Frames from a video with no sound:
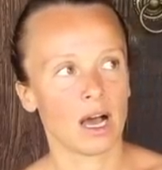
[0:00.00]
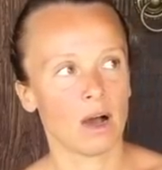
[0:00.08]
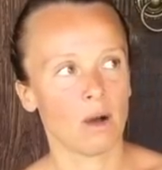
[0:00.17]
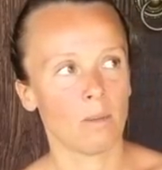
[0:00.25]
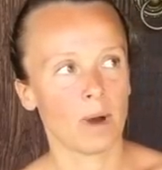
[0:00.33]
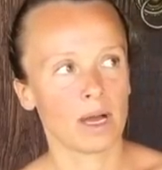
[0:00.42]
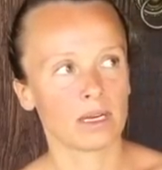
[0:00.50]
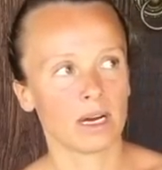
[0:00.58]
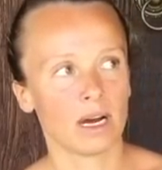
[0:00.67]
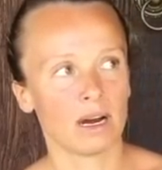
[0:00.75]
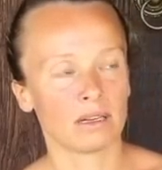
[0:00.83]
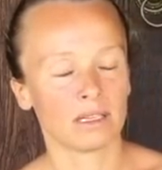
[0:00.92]
oh my
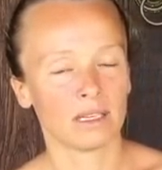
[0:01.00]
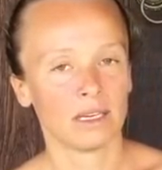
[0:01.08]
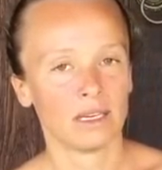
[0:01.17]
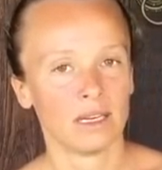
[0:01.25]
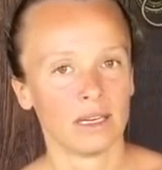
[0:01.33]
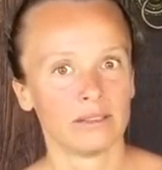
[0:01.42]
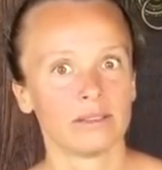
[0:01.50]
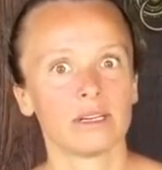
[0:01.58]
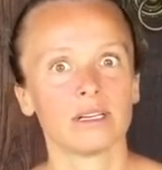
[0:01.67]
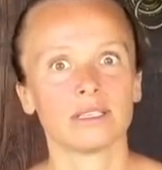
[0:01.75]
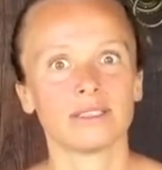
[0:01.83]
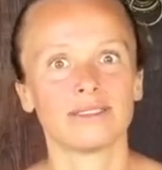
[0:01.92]
god.
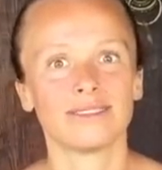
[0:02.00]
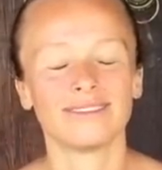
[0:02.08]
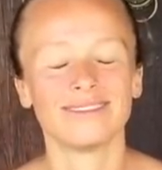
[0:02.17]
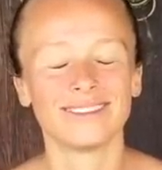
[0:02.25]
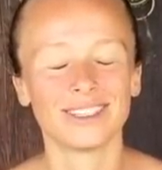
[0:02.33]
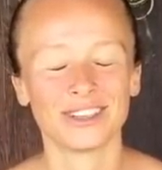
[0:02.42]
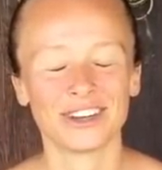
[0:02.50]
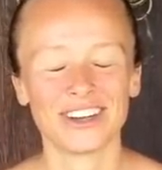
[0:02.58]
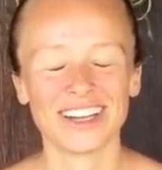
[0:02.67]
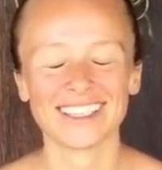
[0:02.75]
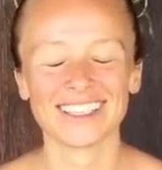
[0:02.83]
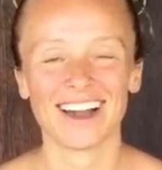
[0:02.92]
There's the
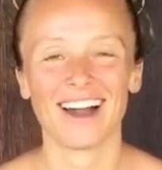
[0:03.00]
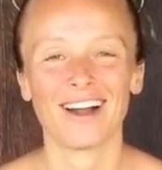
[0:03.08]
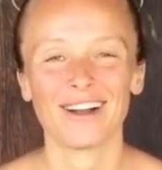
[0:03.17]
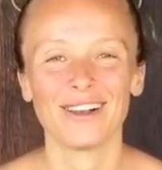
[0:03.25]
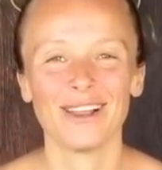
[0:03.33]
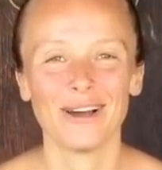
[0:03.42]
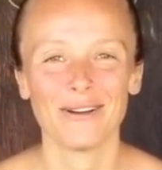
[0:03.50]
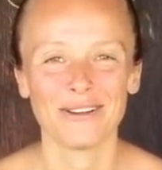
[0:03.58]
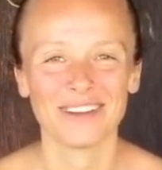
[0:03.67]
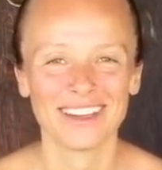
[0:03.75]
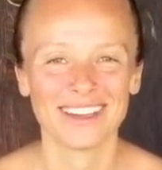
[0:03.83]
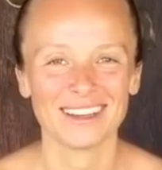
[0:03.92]
trees are
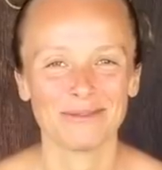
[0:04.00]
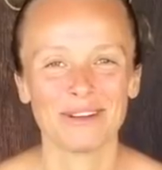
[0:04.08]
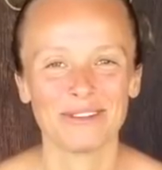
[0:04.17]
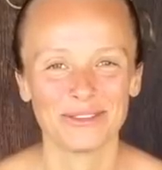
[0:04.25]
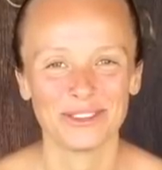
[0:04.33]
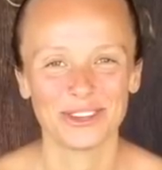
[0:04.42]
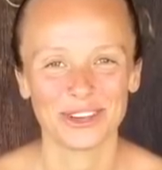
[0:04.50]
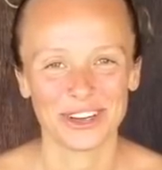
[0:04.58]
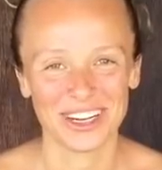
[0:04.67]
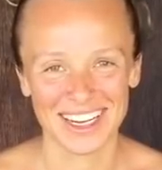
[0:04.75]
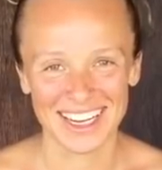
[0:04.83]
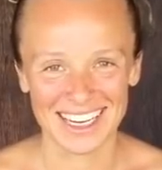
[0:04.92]
loaded with
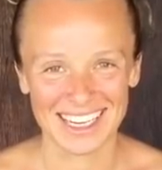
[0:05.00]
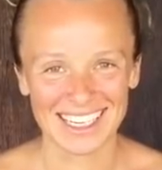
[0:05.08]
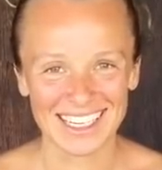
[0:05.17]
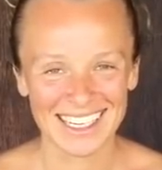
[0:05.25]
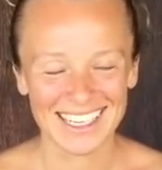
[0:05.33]
durian.